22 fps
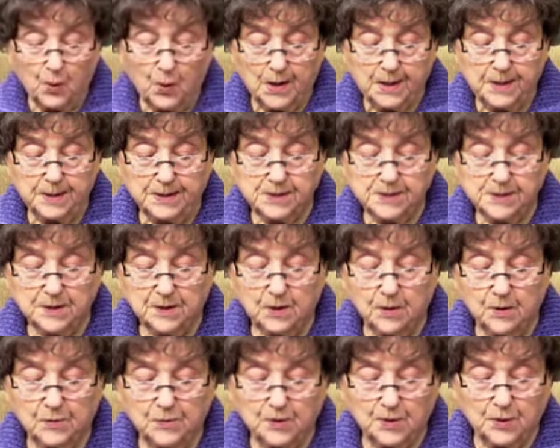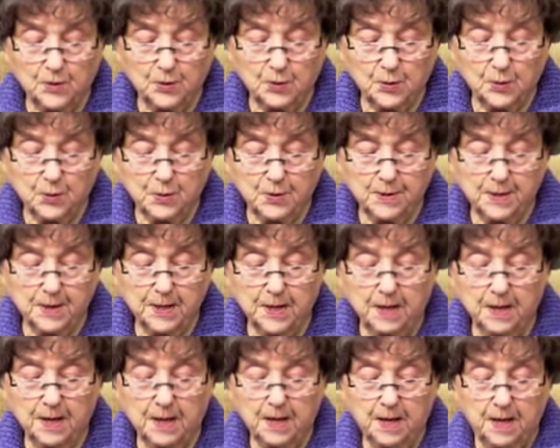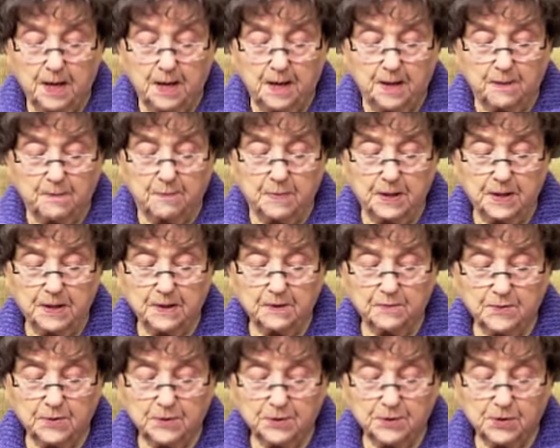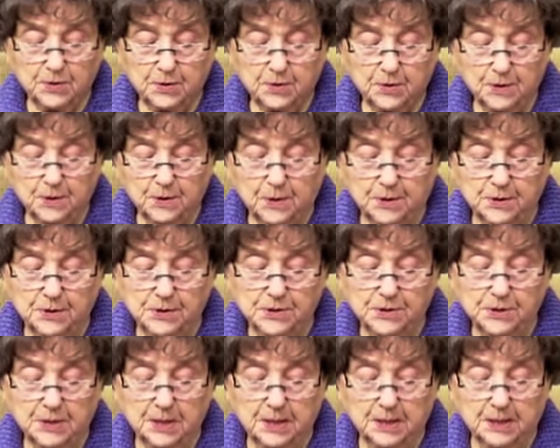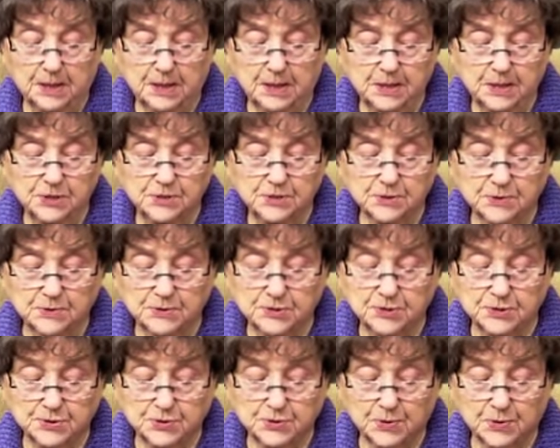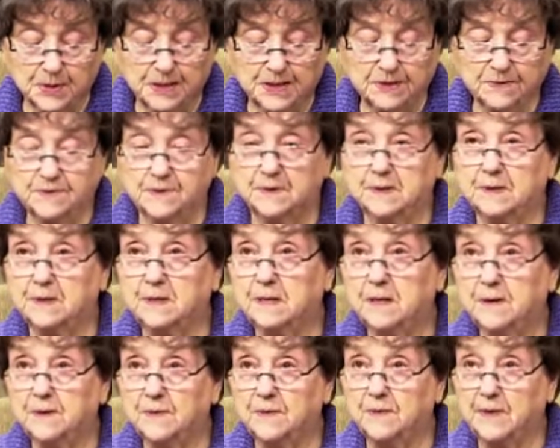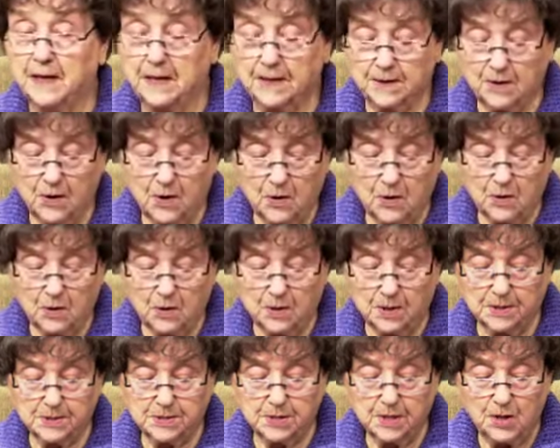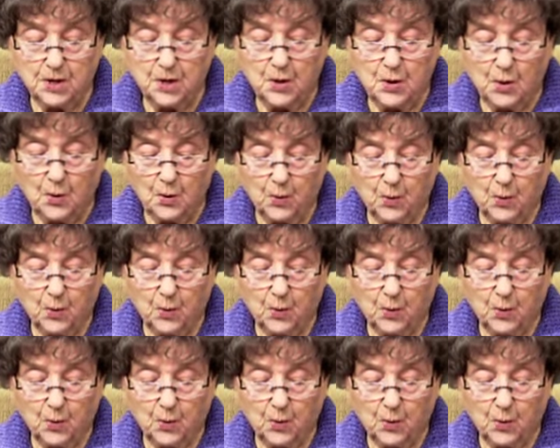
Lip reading: Wait on the Lord, be of good courage, and he shall strengthen thine heart.